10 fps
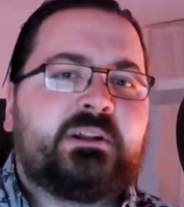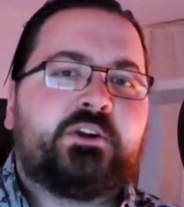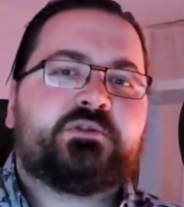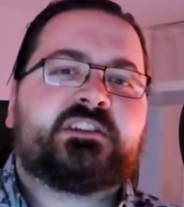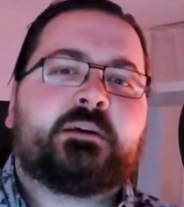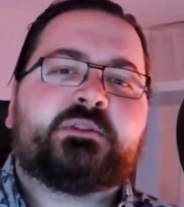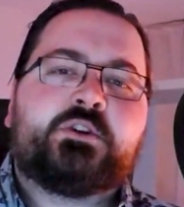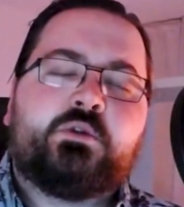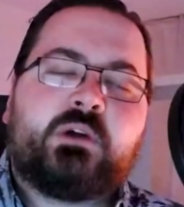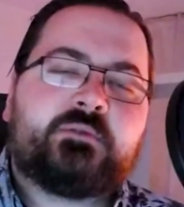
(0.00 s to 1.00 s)
uses up
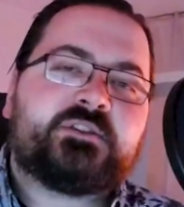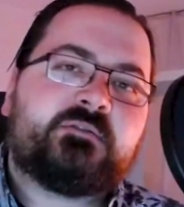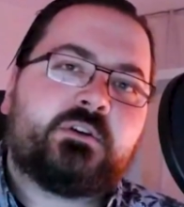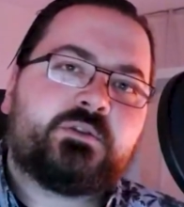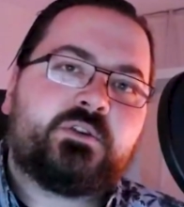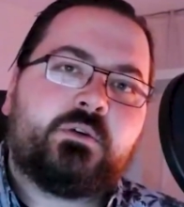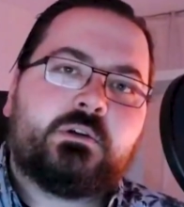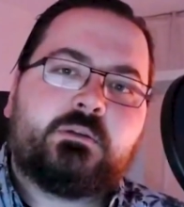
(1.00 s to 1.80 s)
2 rounds of control,